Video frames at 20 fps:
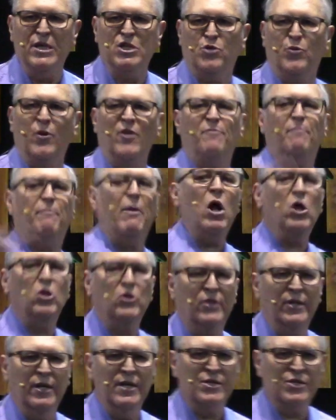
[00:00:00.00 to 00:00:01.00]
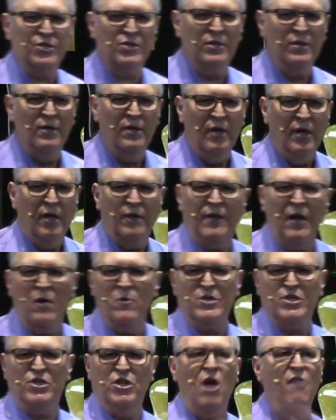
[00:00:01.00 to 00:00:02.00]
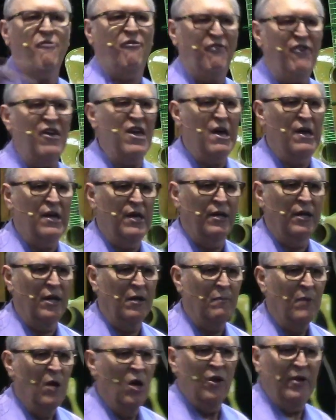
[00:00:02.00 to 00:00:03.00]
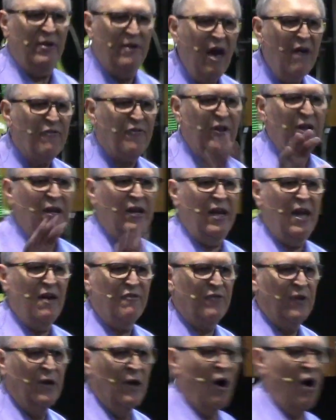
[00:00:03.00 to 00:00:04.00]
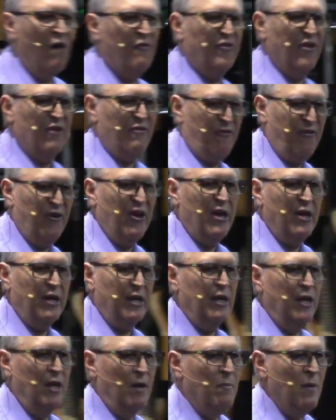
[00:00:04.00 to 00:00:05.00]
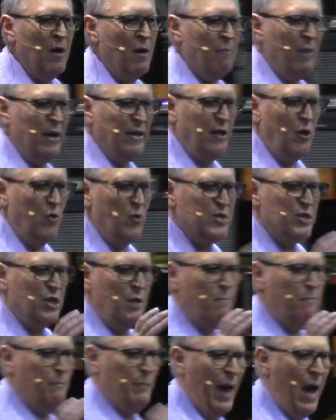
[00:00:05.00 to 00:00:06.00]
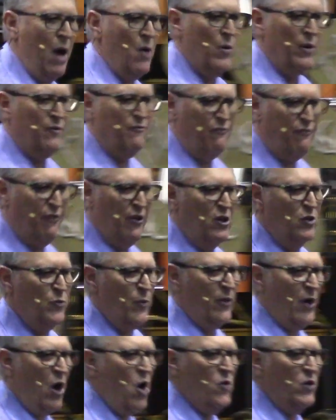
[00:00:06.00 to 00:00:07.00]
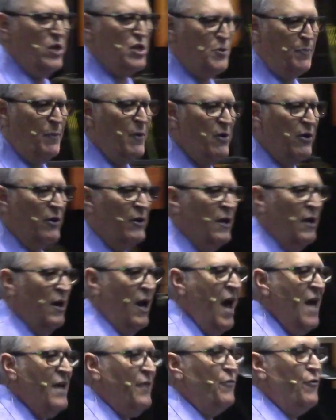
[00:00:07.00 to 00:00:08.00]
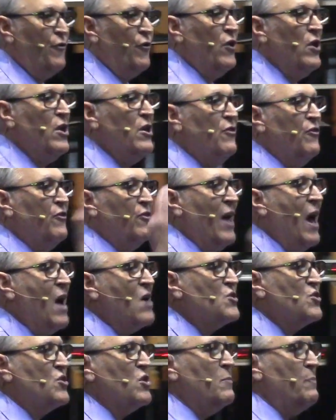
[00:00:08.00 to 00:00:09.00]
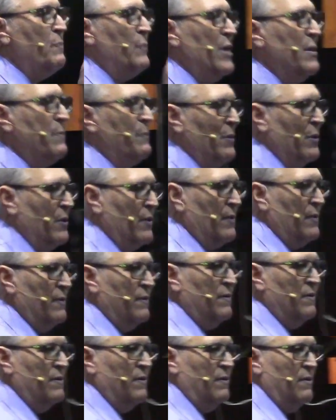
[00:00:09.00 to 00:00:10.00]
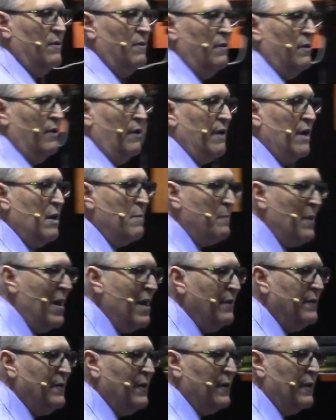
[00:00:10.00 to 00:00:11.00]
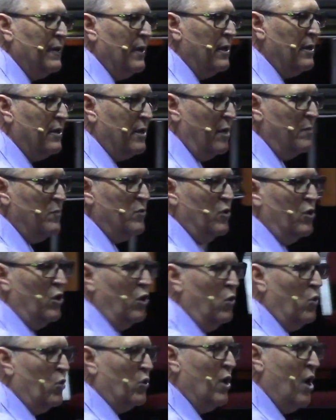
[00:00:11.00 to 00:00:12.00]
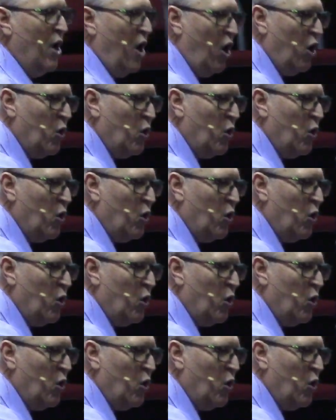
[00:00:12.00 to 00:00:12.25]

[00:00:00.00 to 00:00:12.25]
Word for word: preached with boldness. There was no fear in him, nothing left of the fear in him. But he was empowered, filled with the Holy Spirit, and 3,000 people repented and came to the Lord